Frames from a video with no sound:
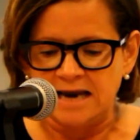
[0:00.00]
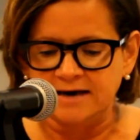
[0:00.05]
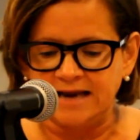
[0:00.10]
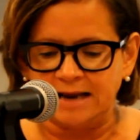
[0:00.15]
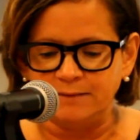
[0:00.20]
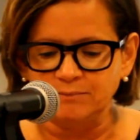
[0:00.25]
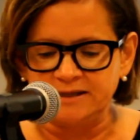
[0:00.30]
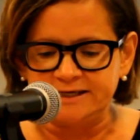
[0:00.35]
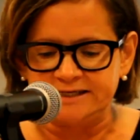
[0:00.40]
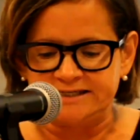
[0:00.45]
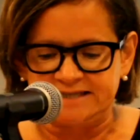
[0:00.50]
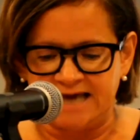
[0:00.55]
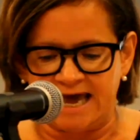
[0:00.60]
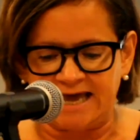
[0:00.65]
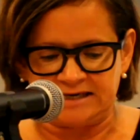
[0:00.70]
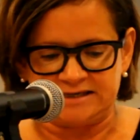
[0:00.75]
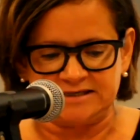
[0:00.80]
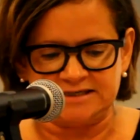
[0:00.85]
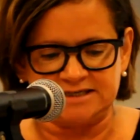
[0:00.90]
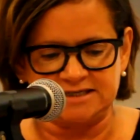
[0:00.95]
namely
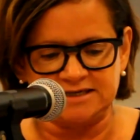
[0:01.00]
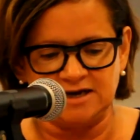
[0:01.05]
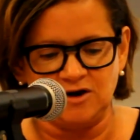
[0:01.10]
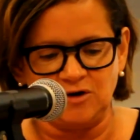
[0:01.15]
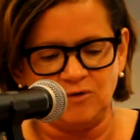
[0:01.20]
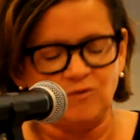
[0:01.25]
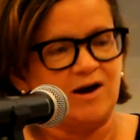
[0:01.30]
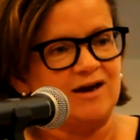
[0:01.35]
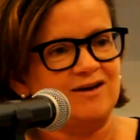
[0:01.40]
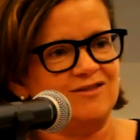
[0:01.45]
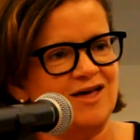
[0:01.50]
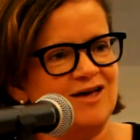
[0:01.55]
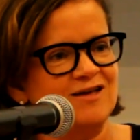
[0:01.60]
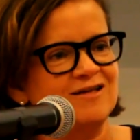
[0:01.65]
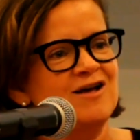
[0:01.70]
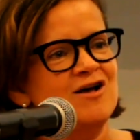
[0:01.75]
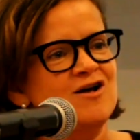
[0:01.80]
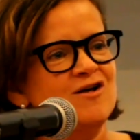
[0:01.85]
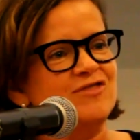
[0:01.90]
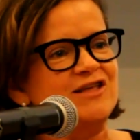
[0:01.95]
tents, right?
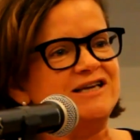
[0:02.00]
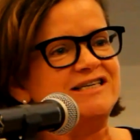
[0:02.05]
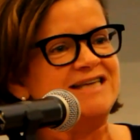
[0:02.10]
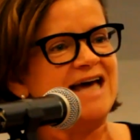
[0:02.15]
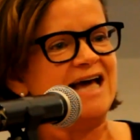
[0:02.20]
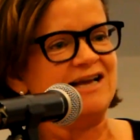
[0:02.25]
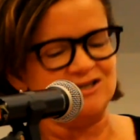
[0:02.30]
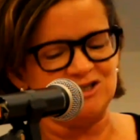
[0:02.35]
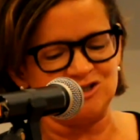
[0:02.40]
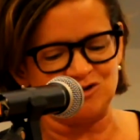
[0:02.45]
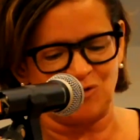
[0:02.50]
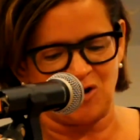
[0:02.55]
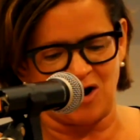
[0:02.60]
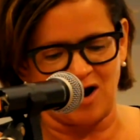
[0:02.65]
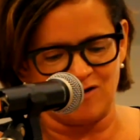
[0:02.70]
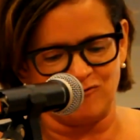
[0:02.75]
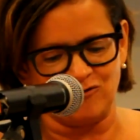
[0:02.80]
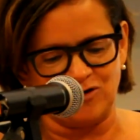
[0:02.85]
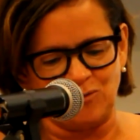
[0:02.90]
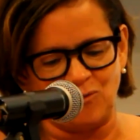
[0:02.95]
The tents were
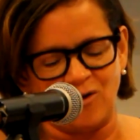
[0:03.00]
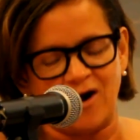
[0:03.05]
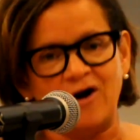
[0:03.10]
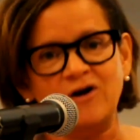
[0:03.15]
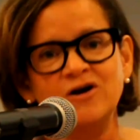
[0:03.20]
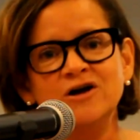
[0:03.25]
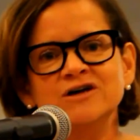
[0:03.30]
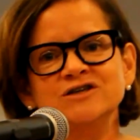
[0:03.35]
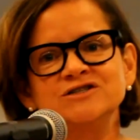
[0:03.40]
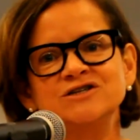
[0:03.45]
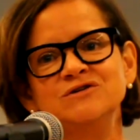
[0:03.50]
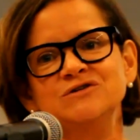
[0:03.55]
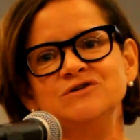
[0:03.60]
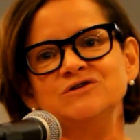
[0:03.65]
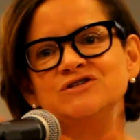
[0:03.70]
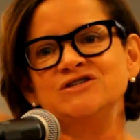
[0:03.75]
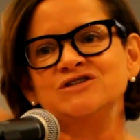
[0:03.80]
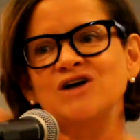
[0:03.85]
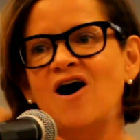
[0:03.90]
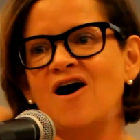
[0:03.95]
everywhere. So you
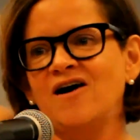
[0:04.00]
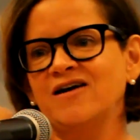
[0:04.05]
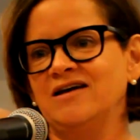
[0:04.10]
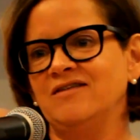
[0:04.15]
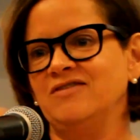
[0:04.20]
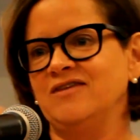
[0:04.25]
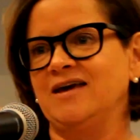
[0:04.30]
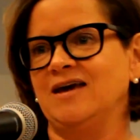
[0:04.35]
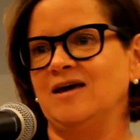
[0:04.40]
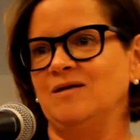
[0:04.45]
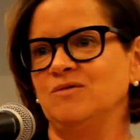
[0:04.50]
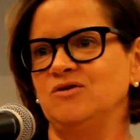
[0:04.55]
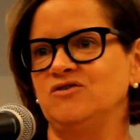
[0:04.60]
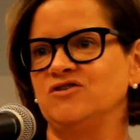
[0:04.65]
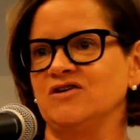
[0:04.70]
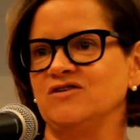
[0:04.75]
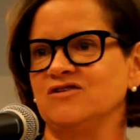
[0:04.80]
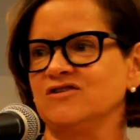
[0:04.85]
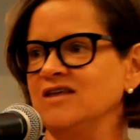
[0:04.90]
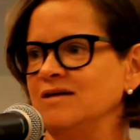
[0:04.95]
saw in the
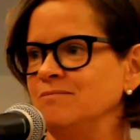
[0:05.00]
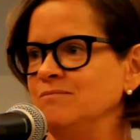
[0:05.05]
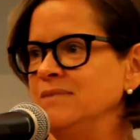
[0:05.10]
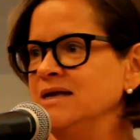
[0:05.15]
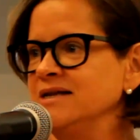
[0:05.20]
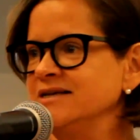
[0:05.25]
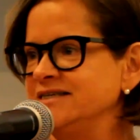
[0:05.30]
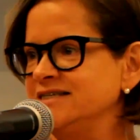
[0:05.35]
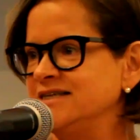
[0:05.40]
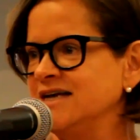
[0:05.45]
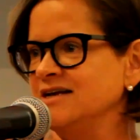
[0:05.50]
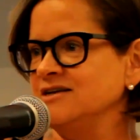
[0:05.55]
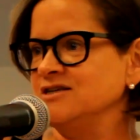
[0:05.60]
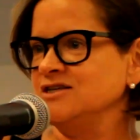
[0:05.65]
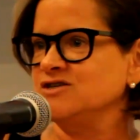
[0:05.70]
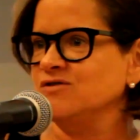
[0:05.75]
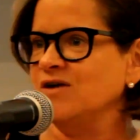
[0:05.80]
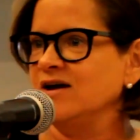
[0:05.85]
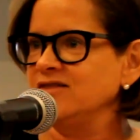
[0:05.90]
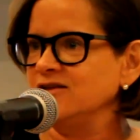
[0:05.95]
images the
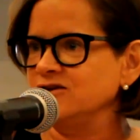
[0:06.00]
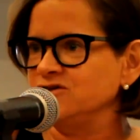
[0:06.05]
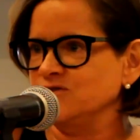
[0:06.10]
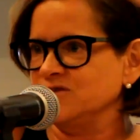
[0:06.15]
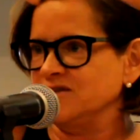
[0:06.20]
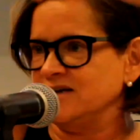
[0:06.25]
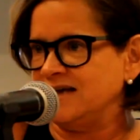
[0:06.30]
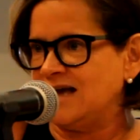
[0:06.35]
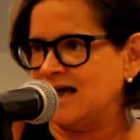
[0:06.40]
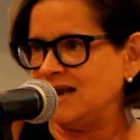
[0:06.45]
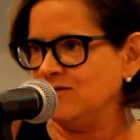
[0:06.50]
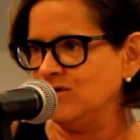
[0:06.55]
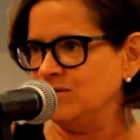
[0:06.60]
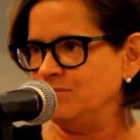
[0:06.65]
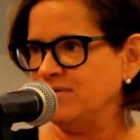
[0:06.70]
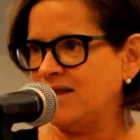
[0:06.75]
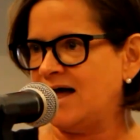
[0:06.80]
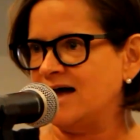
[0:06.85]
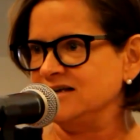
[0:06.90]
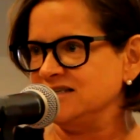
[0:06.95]
militants, right? Those are the yellow and
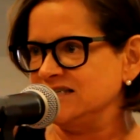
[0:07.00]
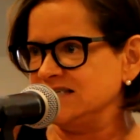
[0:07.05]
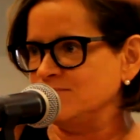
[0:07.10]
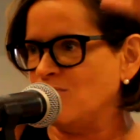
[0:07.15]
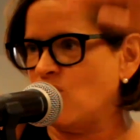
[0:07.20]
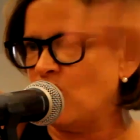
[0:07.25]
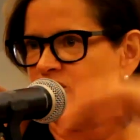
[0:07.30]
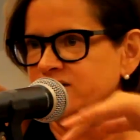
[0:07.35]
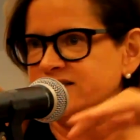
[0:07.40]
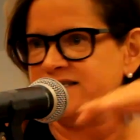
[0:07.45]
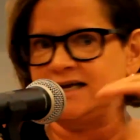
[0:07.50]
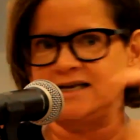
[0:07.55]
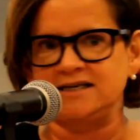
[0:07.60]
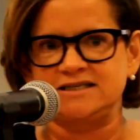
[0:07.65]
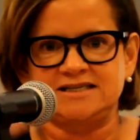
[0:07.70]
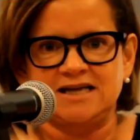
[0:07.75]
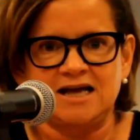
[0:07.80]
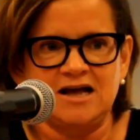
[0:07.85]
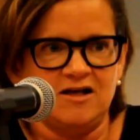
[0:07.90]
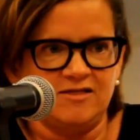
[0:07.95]
black small
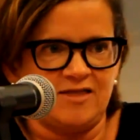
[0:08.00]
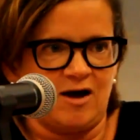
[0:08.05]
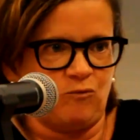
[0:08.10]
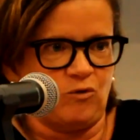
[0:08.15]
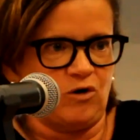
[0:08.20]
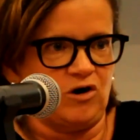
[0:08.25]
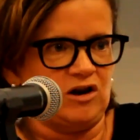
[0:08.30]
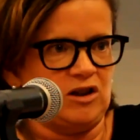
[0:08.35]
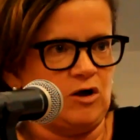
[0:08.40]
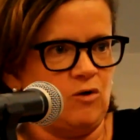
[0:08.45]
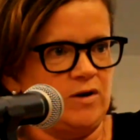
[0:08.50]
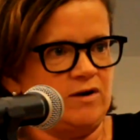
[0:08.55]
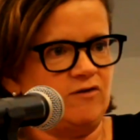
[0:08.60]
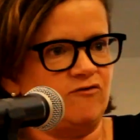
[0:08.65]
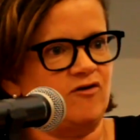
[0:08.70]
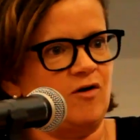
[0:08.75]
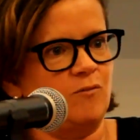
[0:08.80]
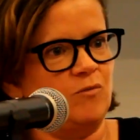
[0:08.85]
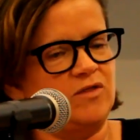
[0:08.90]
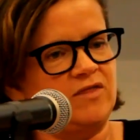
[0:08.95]
tents that were glowing
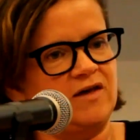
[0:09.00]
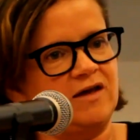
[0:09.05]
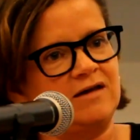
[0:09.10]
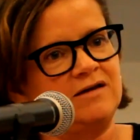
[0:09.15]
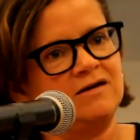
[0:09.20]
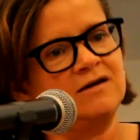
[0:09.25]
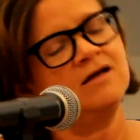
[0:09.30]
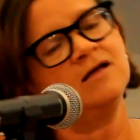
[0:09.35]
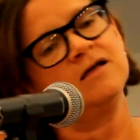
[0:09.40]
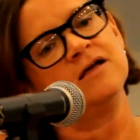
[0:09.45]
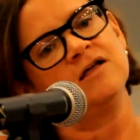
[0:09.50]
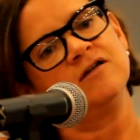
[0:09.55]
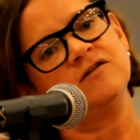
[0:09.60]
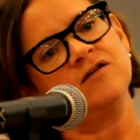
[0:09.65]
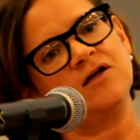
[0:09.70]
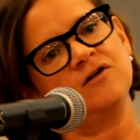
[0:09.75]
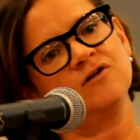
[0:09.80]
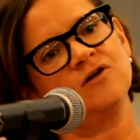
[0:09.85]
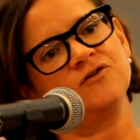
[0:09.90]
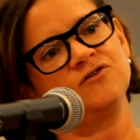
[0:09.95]
from within.
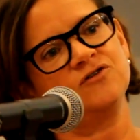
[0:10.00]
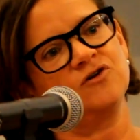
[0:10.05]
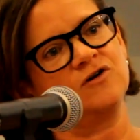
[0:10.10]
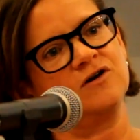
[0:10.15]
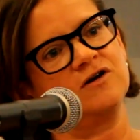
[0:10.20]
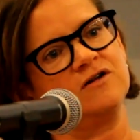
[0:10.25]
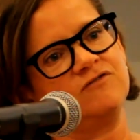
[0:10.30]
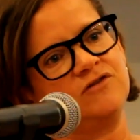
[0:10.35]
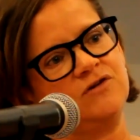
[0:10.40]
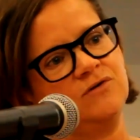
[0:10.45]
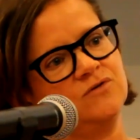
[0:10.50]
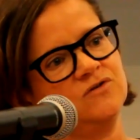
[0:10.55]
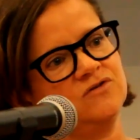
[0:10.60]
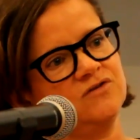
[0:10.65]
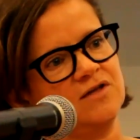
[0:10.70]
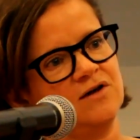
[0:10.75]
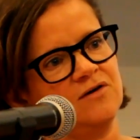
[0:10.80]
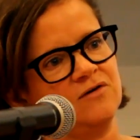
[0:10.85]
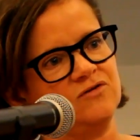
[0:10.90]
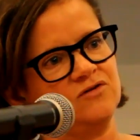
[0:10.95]
Not an Alternative used
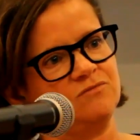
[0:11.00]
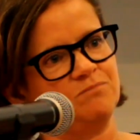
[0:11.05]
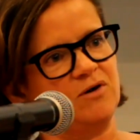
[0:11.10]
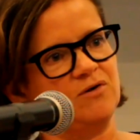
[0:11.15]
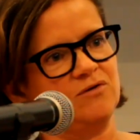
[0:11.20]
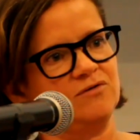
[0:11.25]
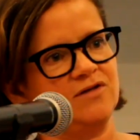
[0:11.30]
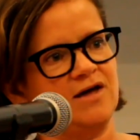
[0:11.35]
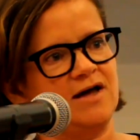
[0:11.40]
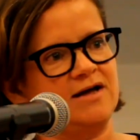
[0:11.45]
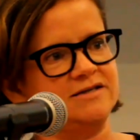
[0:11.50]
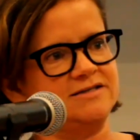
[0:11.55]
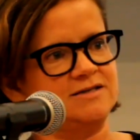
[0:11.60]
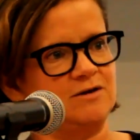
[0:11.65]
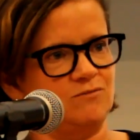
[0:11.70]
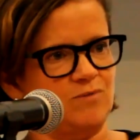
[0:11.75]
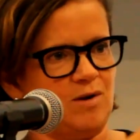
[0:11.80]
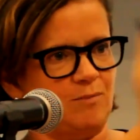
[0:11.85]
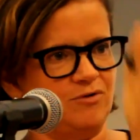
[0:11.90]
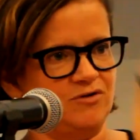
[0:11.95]
those both as
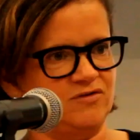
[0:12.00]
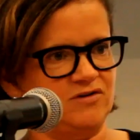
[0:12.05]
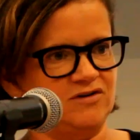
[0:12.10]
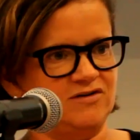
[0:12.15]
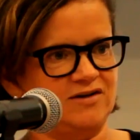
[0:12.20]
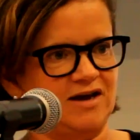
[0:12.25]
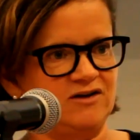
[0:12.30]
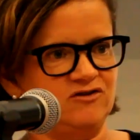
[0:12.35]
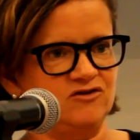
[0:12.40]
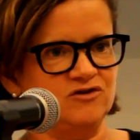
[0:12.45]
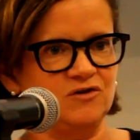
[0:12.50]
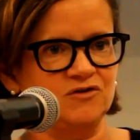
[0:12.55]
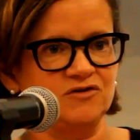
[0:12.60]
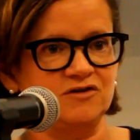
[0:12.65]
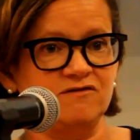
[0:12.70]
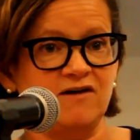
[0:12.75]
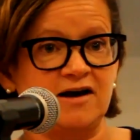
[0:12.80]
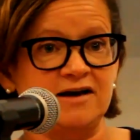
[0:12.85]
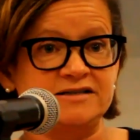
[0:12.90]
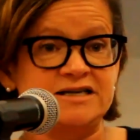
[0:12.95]
a representational
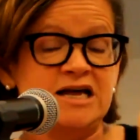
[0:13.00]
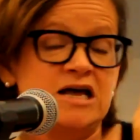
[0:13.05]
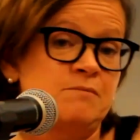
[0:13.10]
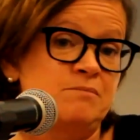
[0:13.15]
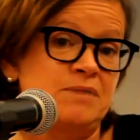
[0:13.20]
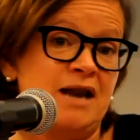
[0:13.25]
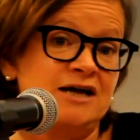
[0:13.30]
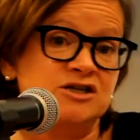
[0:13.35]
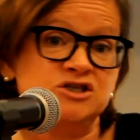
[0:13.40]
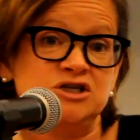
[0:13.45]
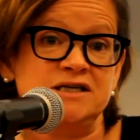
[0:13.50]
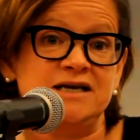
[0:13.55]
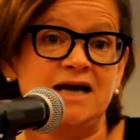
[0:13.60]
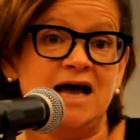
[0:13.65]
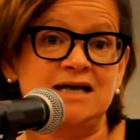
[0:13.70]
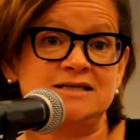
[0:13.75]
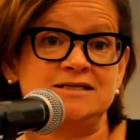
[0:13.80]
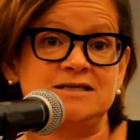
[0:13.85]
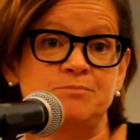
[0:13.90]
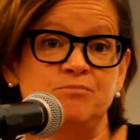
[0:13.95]
device, but actually
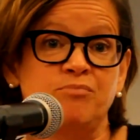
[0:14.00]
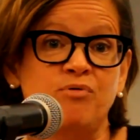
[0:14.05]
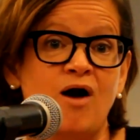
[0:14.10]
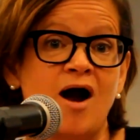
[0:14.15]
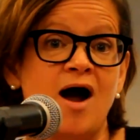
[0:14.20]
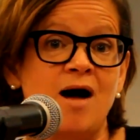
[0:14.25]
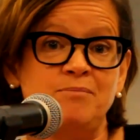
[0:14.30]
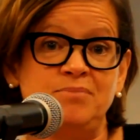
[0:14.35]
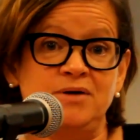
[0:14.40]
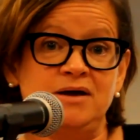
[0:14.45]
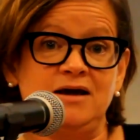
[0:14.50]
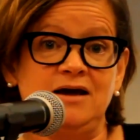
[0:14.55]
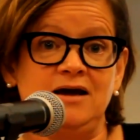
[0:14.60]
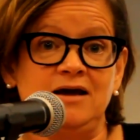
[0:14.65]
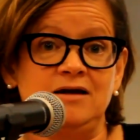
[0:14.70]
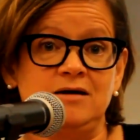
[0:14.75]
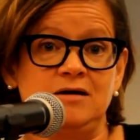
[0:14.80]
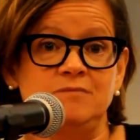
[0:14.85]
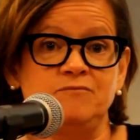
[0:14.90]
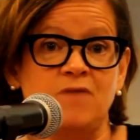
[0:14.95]
as a prop
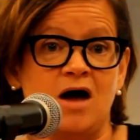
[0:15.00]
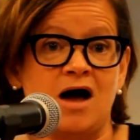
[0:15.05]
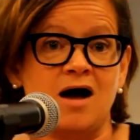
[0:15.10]
in